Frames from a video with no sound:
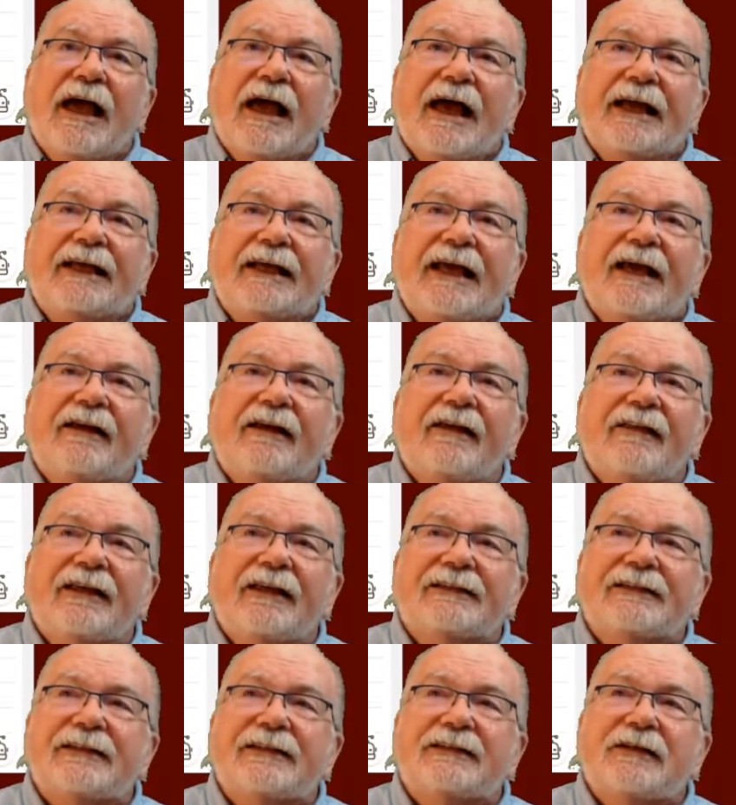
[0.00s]
And again,
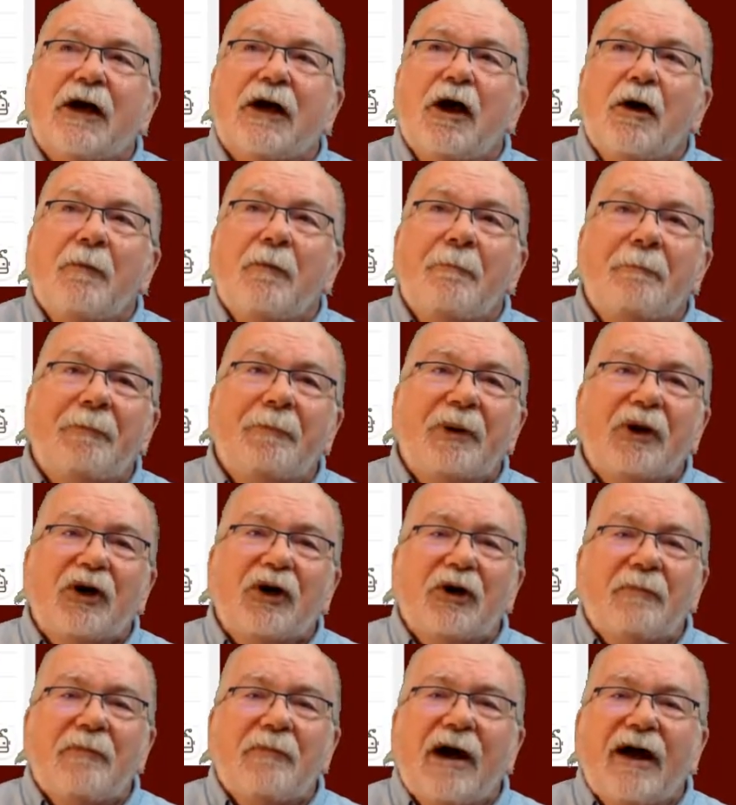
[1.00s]
this is
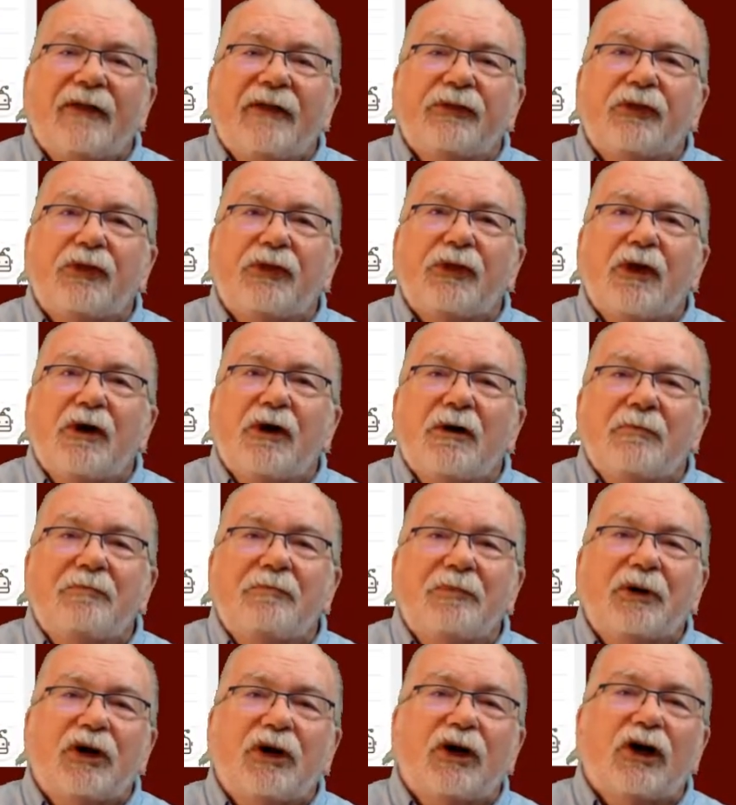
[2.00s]
per month,
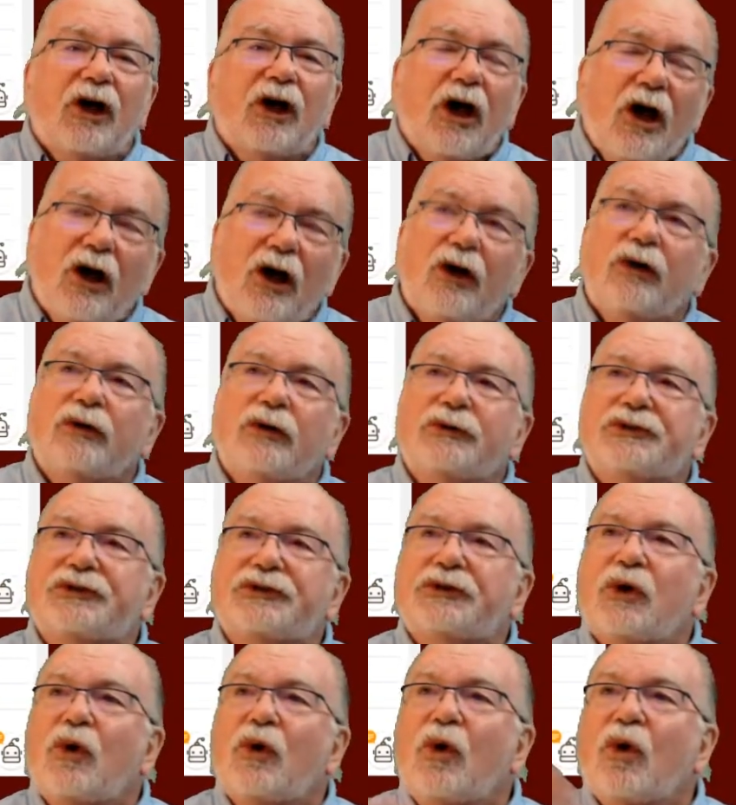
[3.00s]
per
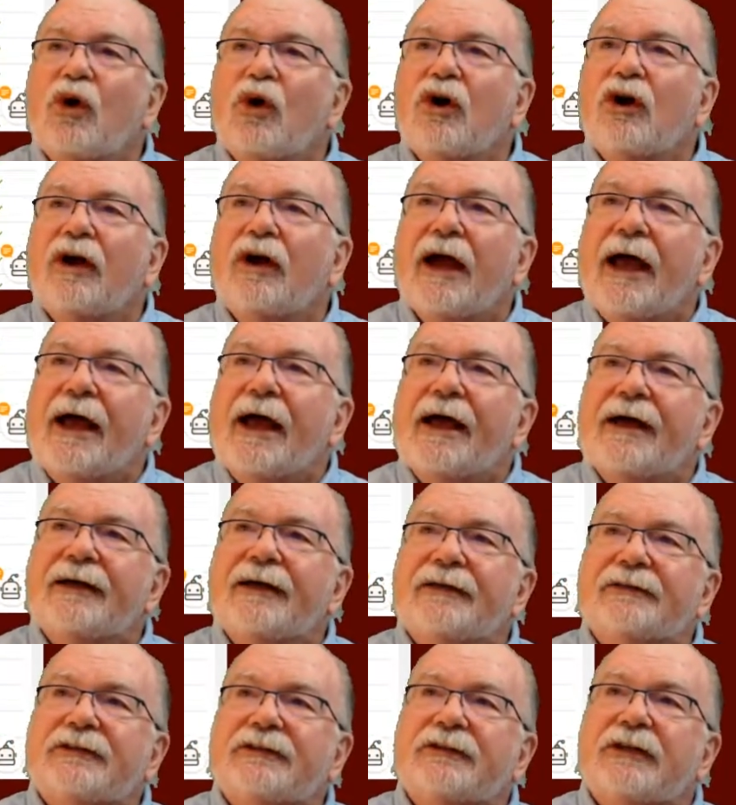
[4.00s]
host, or
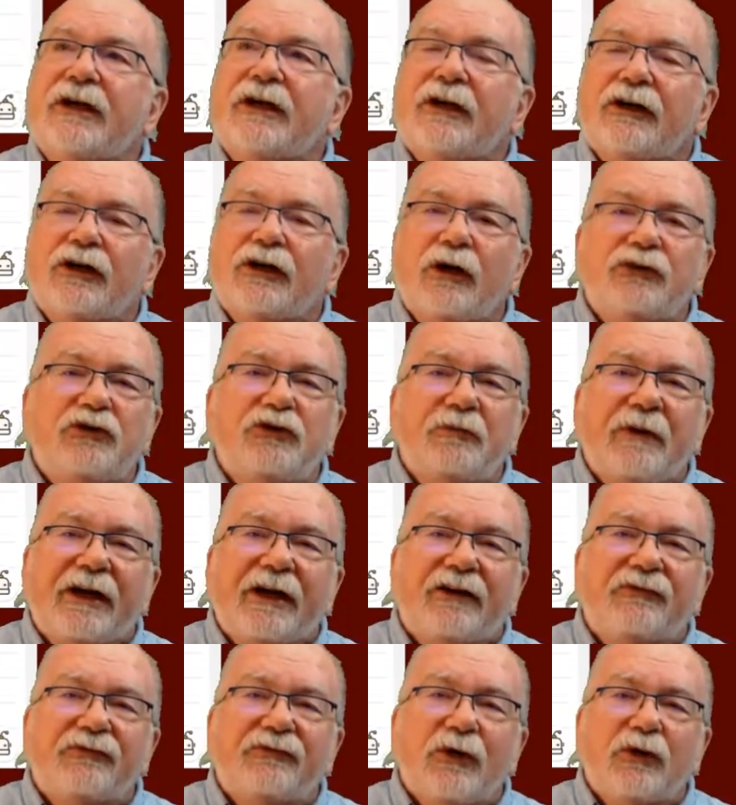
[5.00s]
as
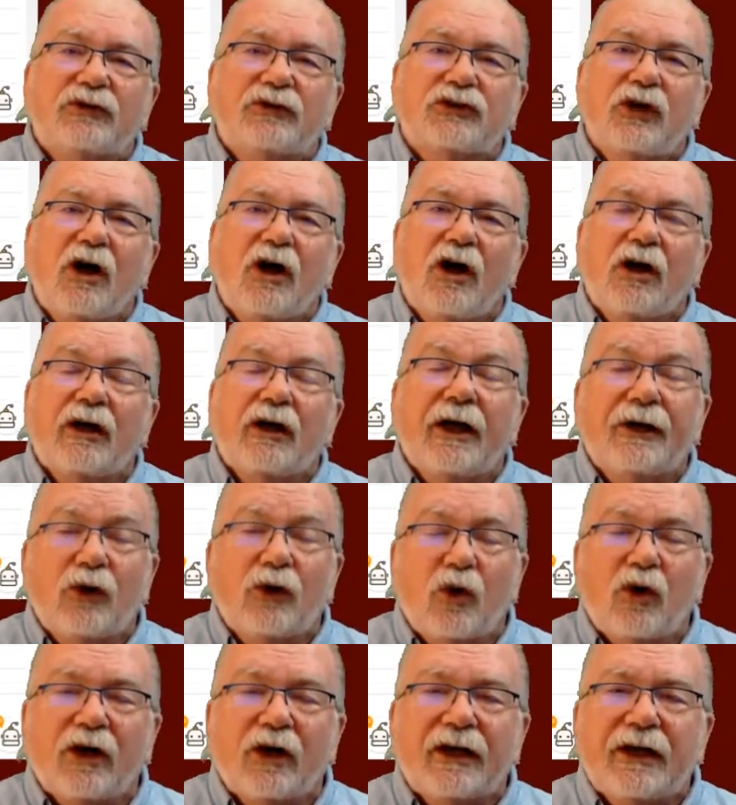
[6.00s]
Gotomeeting folks call an
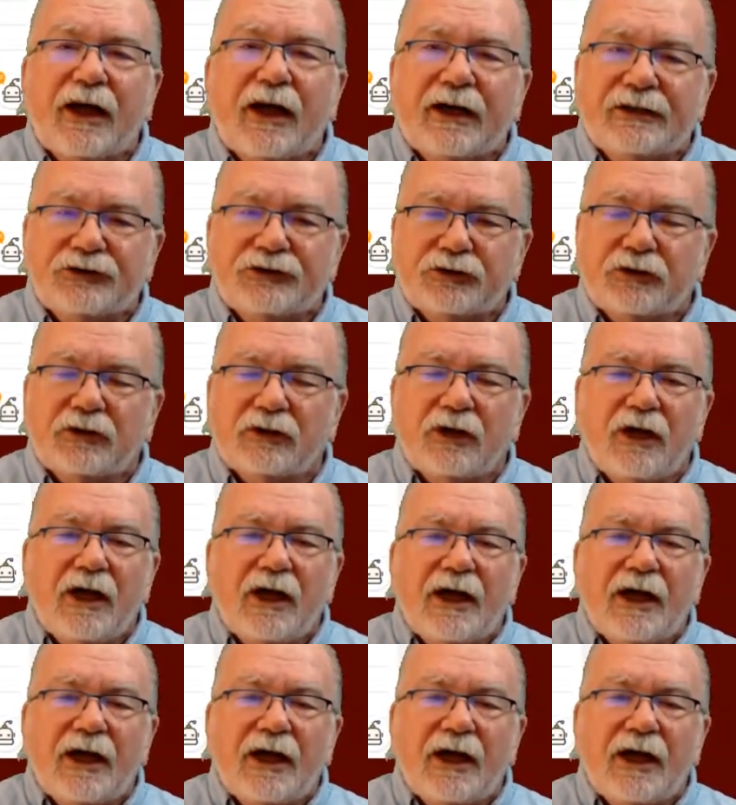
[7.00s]
organizer.